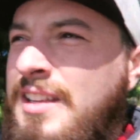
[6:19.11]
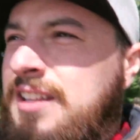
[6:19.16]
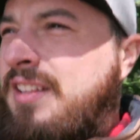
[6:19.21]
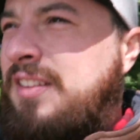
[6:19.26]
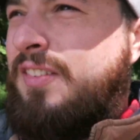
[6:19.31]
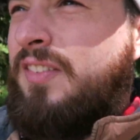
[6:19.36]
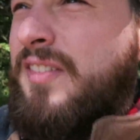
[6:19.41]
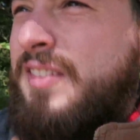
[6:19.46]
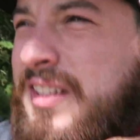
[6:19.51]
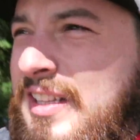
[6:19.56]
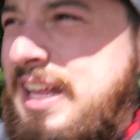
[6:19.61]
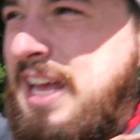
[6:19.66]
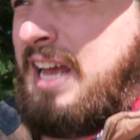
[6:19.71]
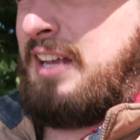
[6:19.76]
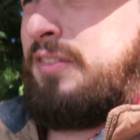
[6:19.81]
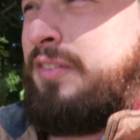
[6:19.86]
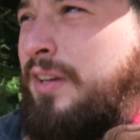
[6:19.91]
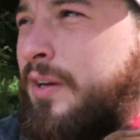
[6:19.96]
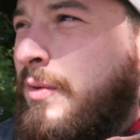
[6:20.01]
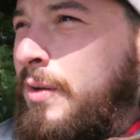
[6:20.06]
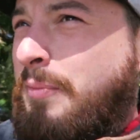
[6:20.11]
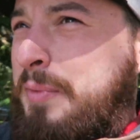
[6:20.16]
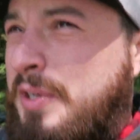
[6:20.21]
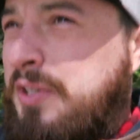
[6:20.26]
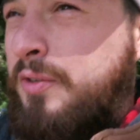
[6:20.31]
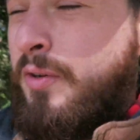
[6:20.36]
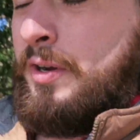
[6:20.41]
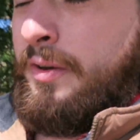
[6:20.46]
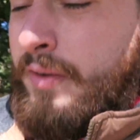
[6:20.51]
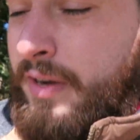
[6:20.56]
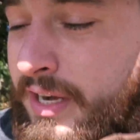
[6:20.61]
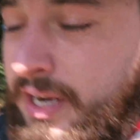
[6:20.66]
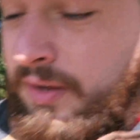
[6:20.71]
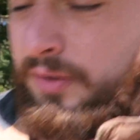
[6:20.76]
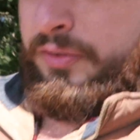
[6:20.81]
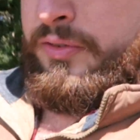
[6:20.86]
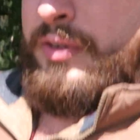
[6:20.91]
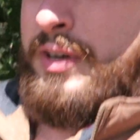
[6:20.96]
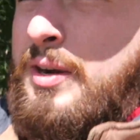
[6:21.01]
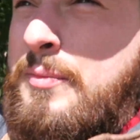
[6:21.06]
This is the last thing I wanna be doing right now
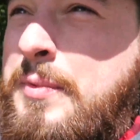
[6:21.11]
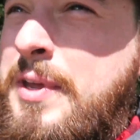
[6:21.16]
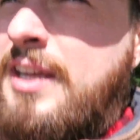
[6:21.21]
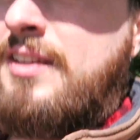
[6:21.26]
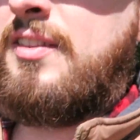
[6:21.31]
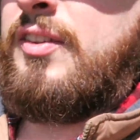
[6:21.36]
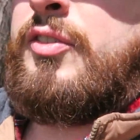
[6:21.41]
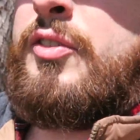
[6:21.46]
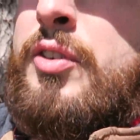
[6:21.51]
is trying to make this